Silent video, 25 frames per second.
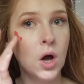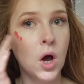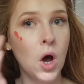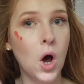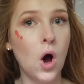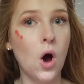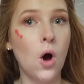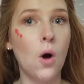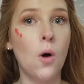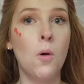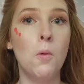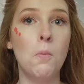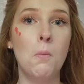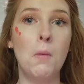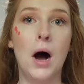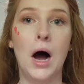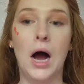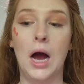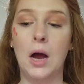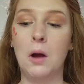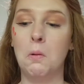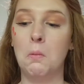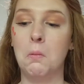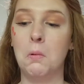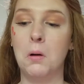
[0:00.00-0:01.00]
Oh
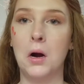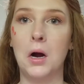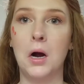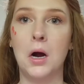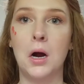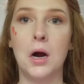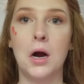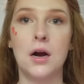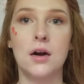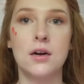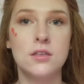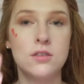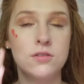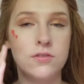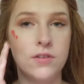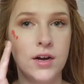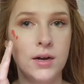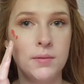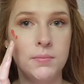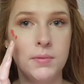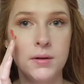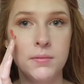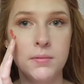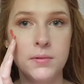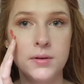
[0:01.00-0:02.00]
my word, it's very
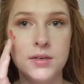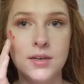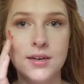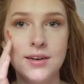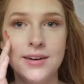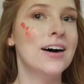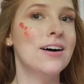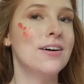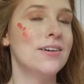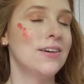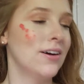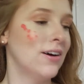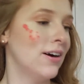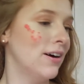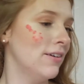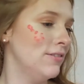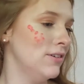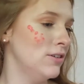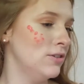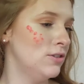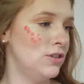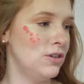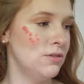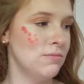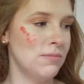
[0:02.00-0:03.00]
pigmented. Oh no, I've
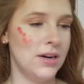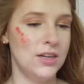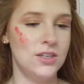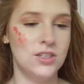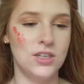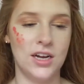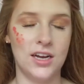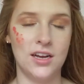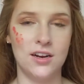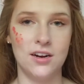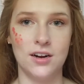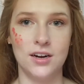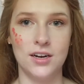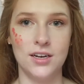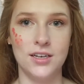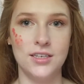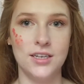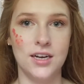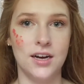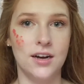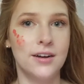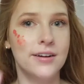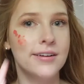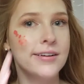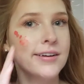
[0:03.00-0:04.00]
used too much. I can already
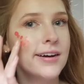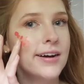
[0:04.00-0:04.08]
tell.